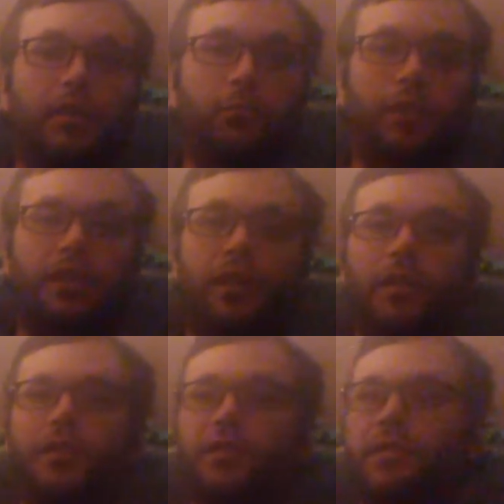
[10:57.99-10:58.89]

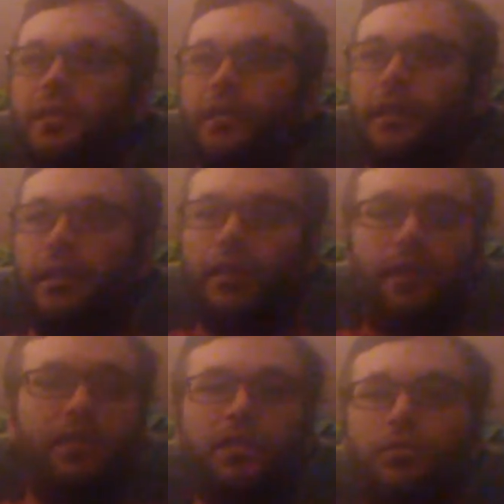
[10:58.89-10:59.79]
Because
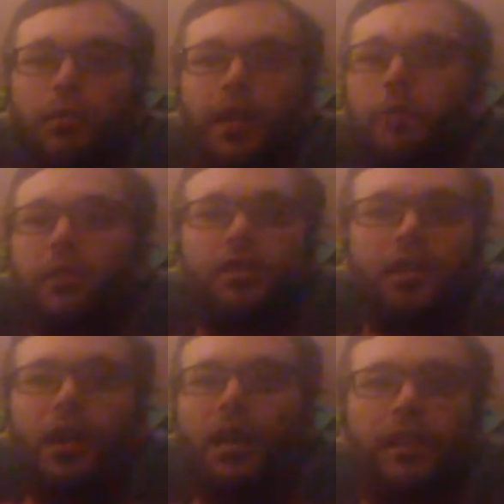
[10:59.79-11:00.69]
this is what I've been
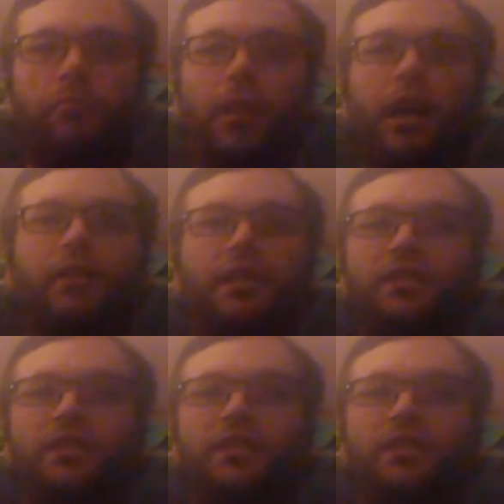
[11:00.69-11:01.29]
talking about.